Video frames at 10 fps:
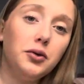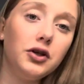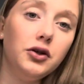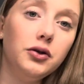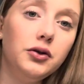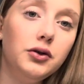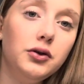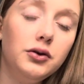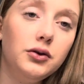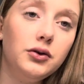
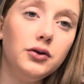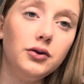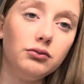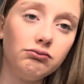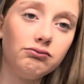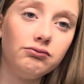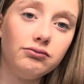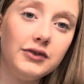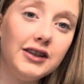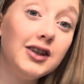cute.
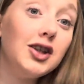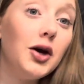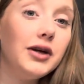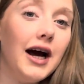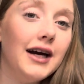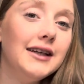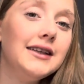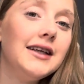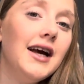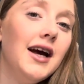This is so
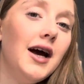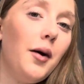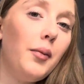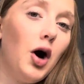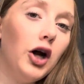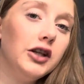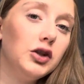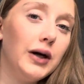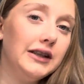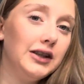nice. Born in
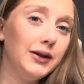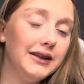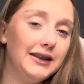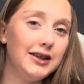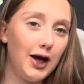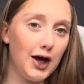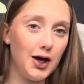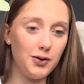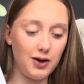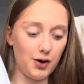
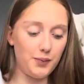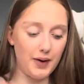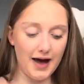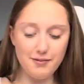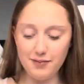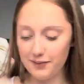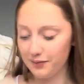2022, little bib.